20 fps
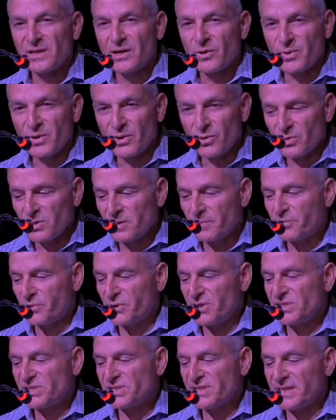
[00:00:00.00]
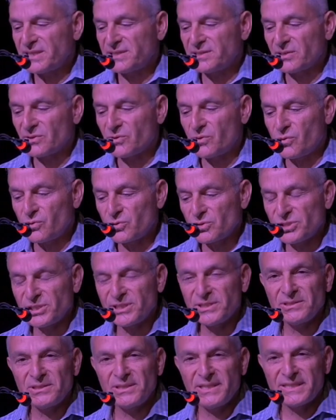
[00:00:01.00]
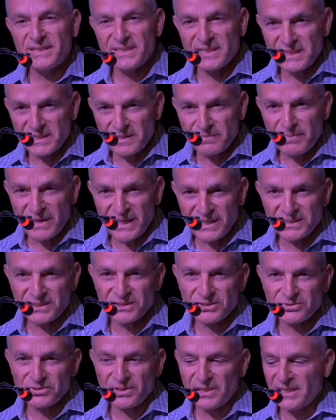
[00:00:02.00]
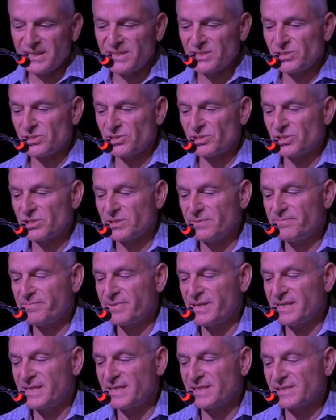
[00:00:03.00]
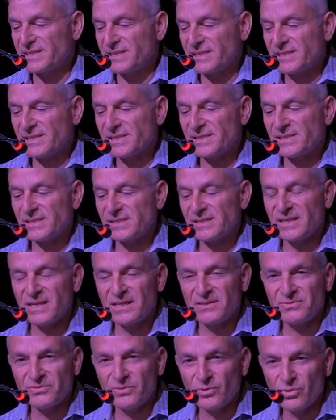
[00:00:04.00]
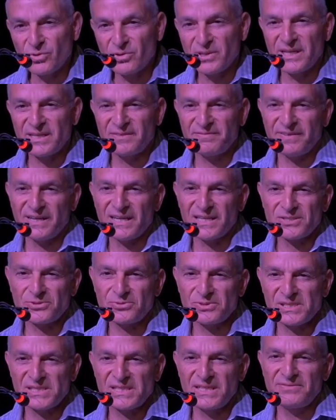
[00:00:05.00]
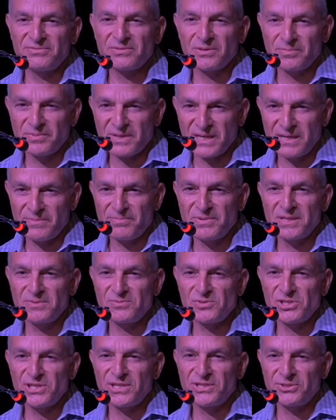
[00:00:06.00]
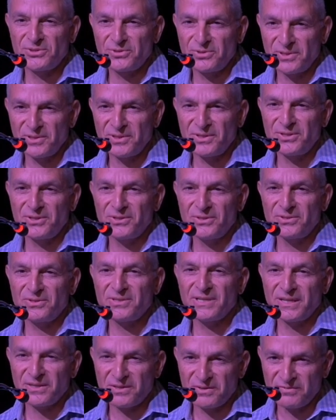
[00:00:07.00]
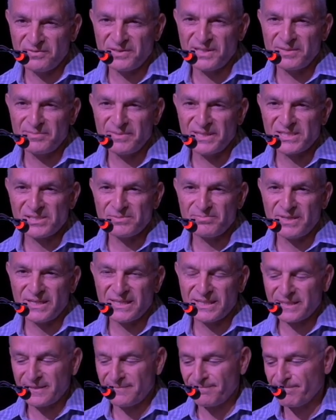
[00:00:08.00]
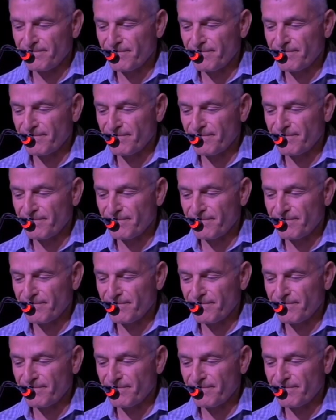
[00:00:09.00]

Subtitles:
We all appreciate the cordial yet independent relationship that exists and for all the advice received from KPMG during the year. Thank you very much, Mike.